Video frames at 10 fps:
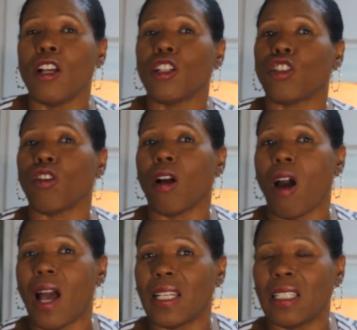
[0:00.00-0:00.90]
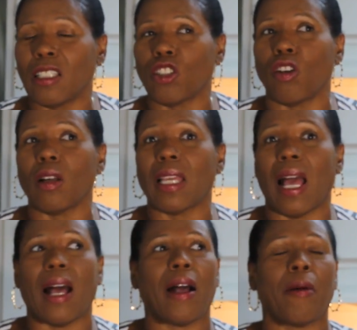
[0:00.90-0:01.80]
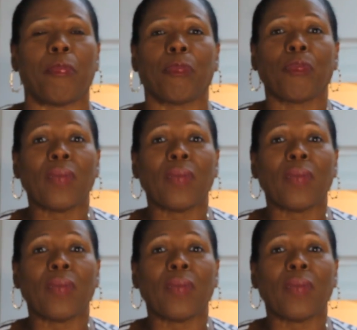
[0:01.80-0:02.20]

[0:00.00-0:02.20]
So cotton, so um